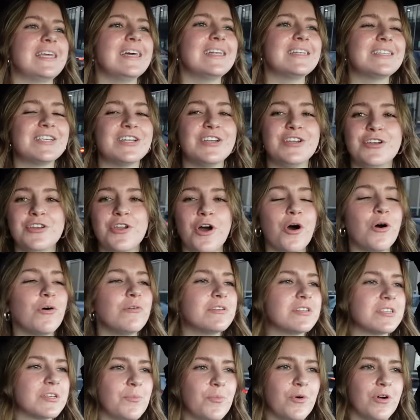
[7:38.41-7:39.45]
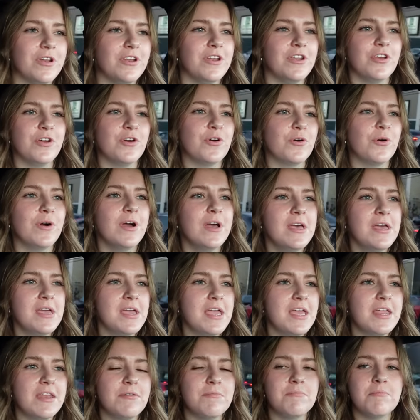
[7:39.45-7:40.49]
get to know someone new
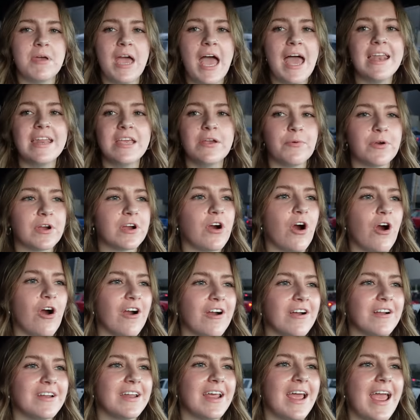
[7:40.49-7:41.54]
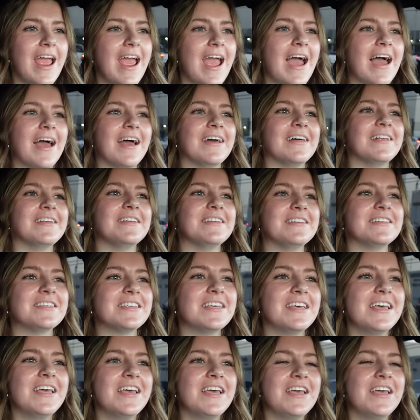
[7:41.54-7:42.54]
in any regard and